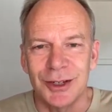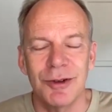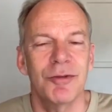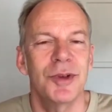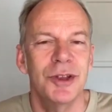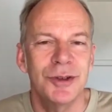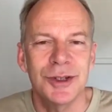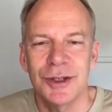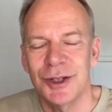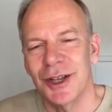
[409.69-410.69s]
So if we used
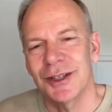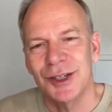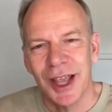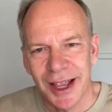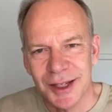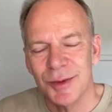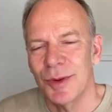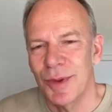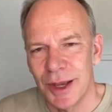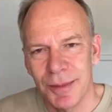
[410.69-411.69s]
to just text
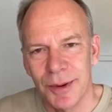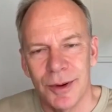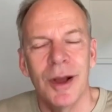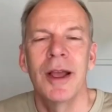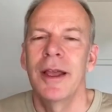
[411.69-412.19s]
with people,